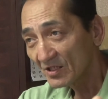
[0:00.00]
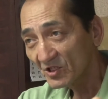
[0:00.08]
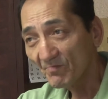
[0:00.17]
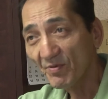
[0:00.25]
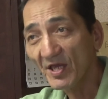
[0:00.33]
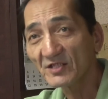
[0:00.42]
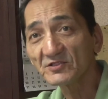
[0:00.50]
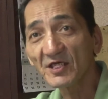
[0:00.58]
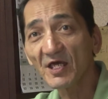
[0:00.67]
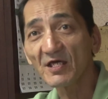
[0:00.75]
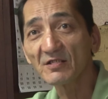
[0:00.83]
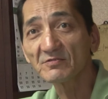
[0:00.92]

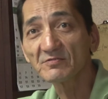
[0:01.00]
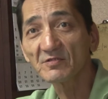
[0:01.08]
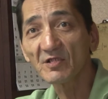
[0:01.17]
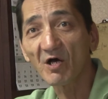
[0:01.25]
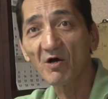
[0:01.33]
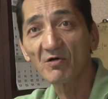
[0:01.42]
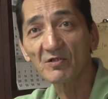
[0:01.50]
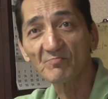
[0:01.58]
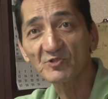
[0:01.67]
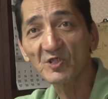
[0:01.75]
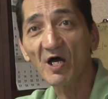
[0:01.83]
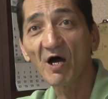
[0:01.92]
dependent, on
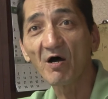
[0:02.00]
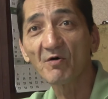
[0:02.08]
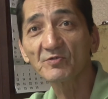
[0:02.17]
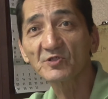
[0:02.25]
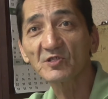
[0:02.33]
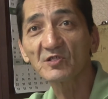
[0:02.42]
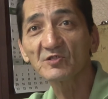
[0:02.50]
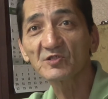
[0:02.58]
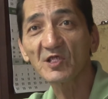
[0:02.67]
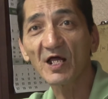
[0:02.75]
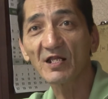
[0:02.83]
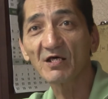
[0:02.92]
themselves
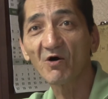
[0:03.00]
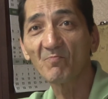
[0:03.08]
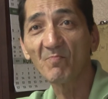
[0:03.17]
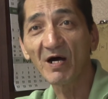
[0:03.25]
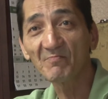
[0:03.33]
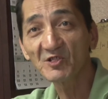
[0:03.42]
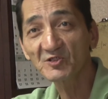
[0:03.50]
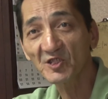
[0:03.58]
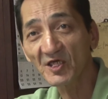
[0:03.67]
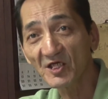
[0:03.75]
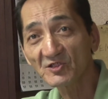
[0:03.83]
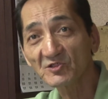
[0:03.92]
instead of on mommy's
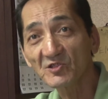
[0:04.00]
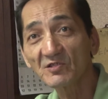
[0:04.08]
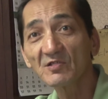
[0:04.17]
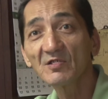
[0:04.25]
tits.